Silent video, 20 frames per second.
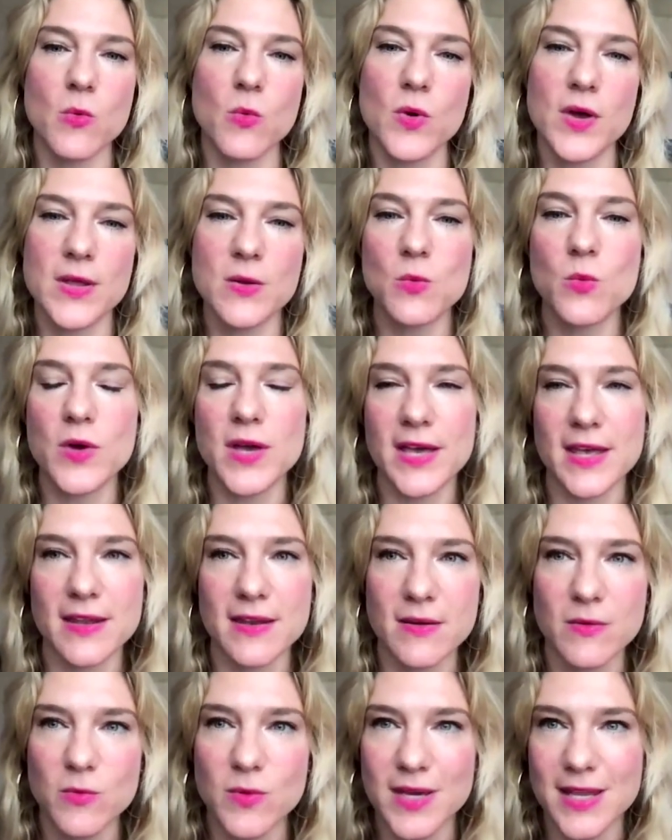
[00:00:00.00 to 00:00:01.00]
a win
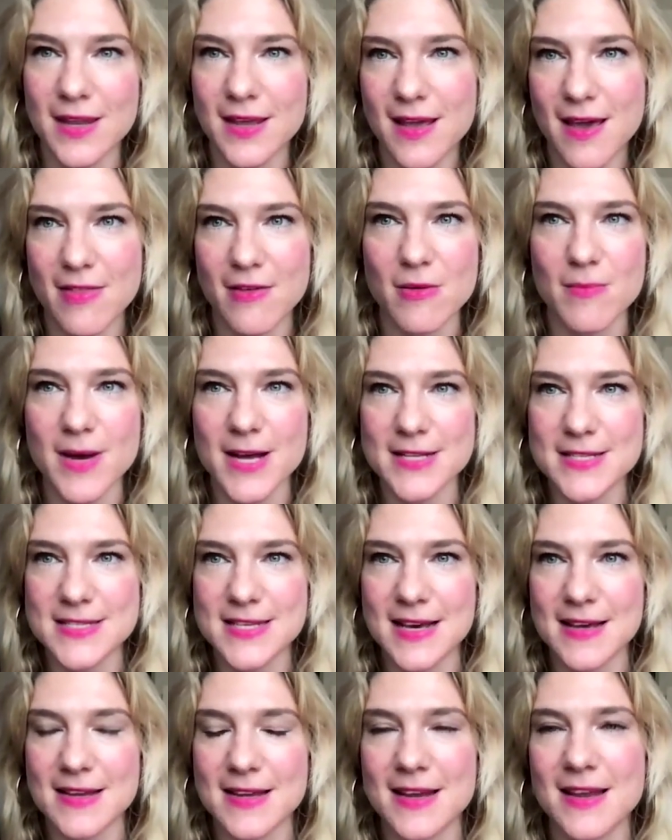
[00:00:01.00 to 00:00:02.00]
win, we together
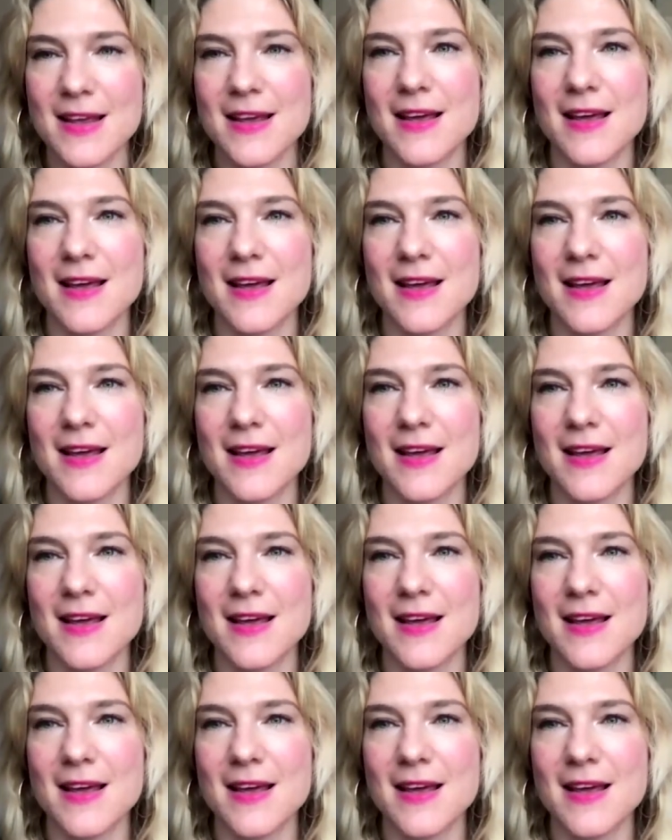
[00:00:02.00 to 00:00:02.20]
mindset.